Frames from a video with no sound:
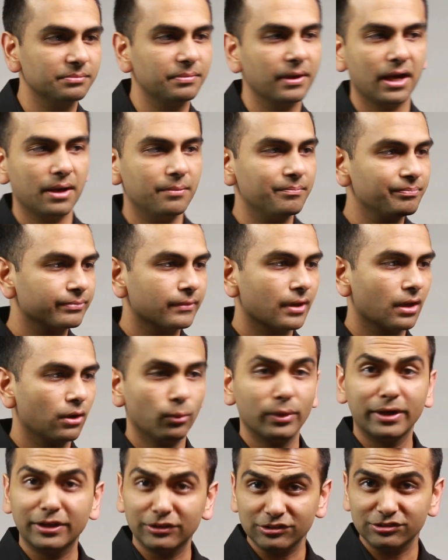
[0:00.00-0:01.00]
but
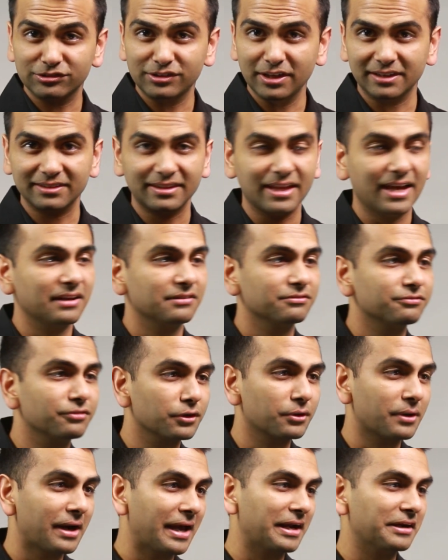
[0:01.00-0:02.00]
we could just take that
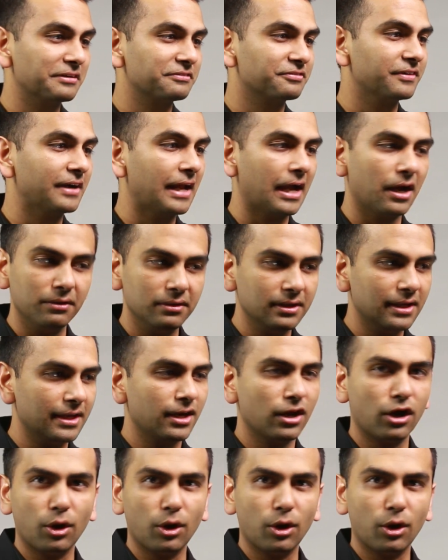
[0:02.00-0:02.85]
for granted for now.